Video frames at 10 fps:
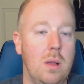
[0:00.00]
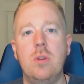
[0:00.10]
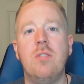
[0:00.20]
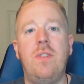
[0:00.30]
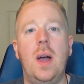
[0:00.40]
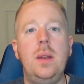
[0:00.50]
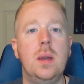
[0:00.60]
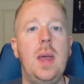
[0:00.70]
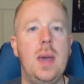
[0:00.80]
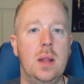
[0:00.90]
Now, when you're
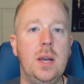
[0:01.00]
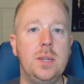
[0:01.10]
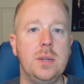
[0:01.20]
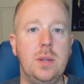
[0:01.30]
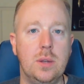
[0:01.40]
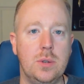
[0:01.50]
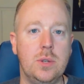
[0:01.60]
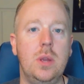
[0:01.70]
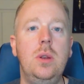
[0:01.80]
finding and analyzing deals,